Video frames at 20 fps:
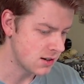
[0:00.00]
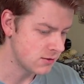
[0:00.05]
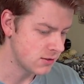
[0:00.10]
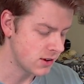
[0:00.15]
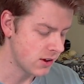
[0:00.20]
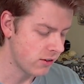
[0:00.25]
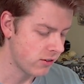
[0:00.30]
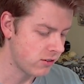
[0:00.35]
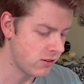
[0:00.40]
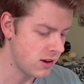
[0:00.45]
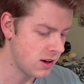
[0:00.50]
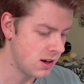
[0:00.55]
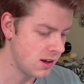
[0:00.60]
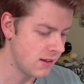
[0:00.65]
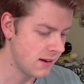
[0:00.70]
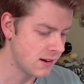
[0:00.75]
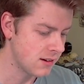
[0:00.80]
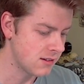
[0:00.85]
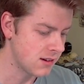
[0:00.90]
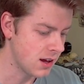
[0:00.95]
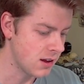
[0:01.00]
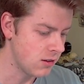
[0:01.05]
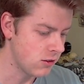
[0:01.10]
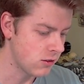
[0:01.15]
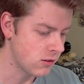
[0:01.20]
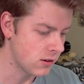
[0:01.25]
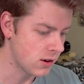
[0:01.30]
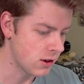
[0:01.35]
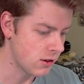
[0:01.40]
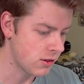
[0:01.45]
really see any like dents
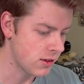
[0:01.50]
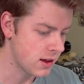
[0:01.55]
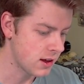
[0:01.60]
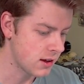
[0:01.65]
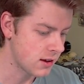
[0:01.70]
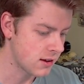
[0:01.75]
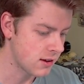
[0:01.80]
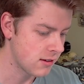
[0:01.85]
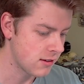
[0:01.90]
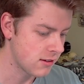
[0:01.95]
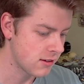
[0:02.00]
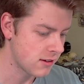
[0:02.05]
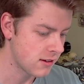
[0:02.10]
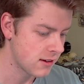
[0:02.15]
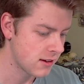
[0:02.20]
or anything, because